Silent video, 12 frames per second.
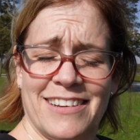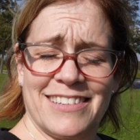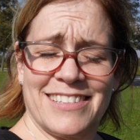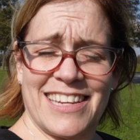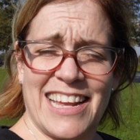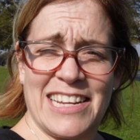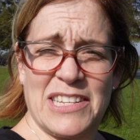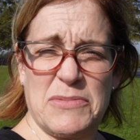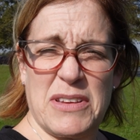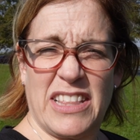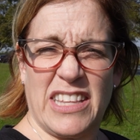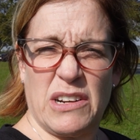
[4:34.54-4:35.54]
It's getting to
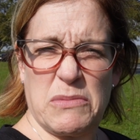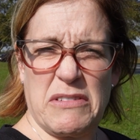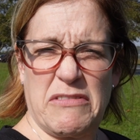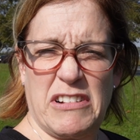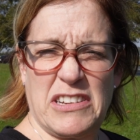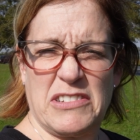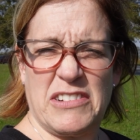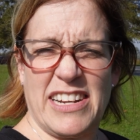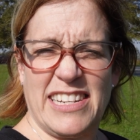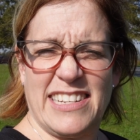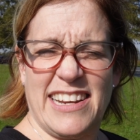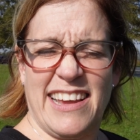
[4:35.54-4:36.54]
be a little bit
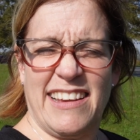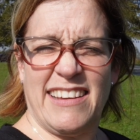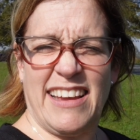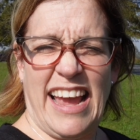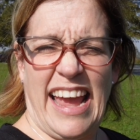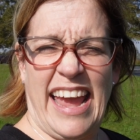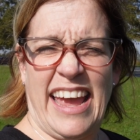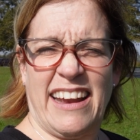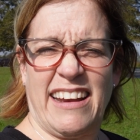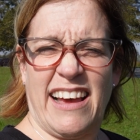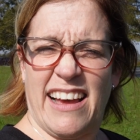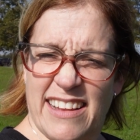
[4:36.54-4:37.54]
frustrating today,
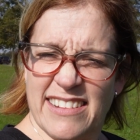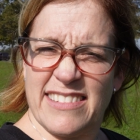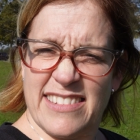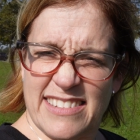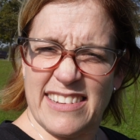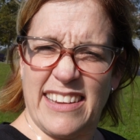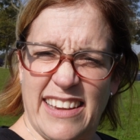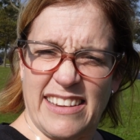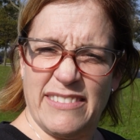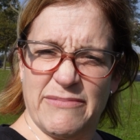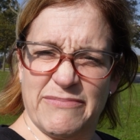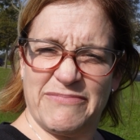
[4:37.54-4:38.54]
and hot and sticky.
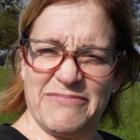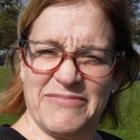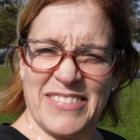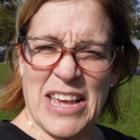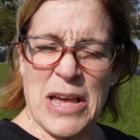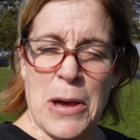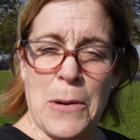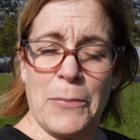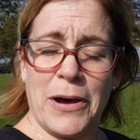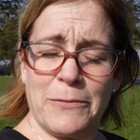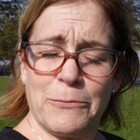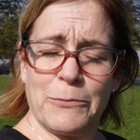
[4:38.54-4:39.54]

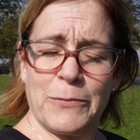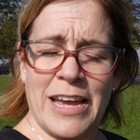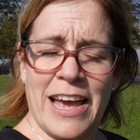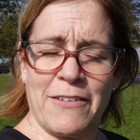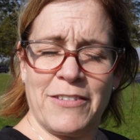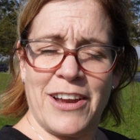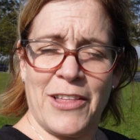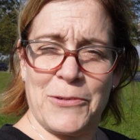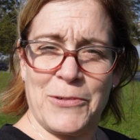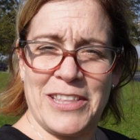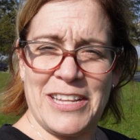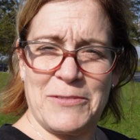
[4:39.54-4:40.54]
But we have
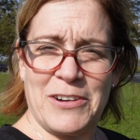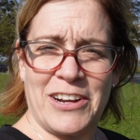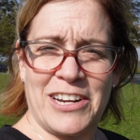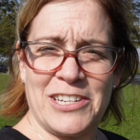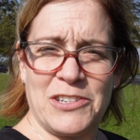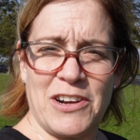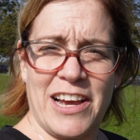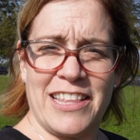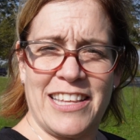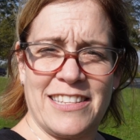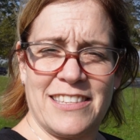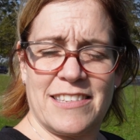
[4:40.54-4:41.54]
another one that we're going to
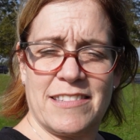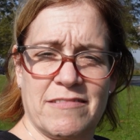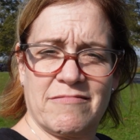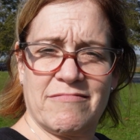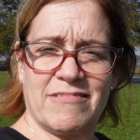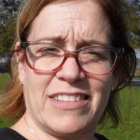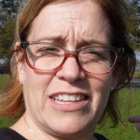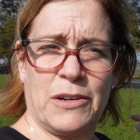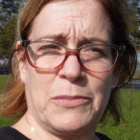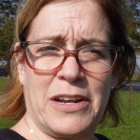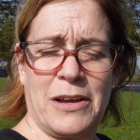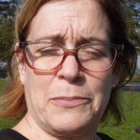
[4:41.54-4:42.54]
try that's a
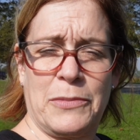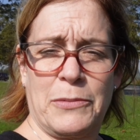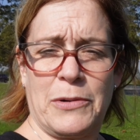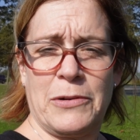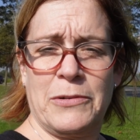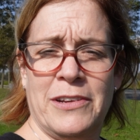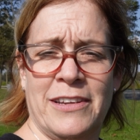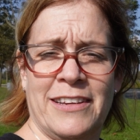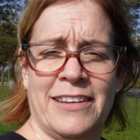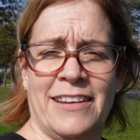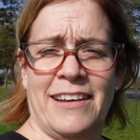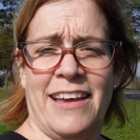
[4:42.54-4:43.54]
little bit up the road,
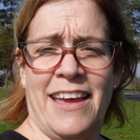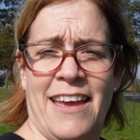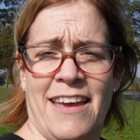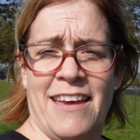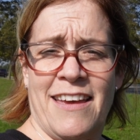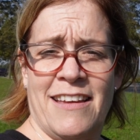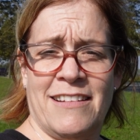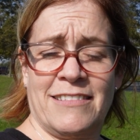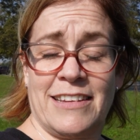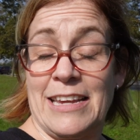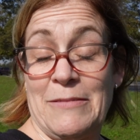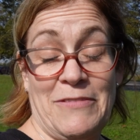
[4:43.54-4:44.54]

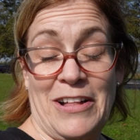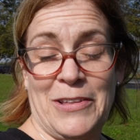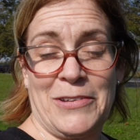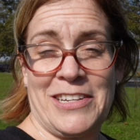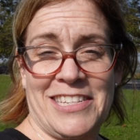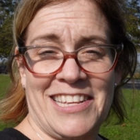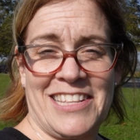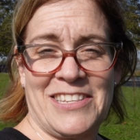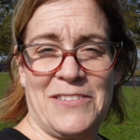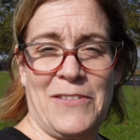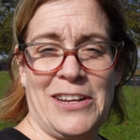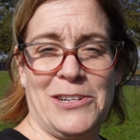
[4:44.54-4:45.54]
and keep following us on
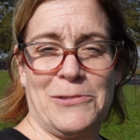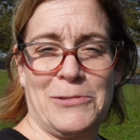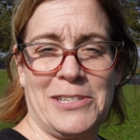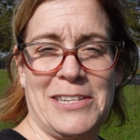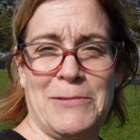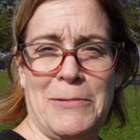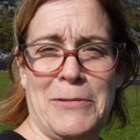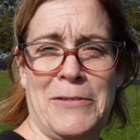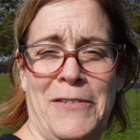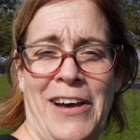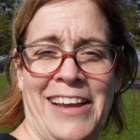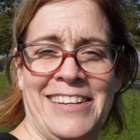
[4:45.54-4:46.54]
this adventure. We'll see what we
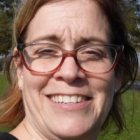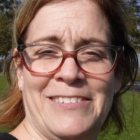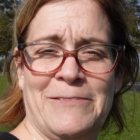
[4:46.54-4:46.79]
find.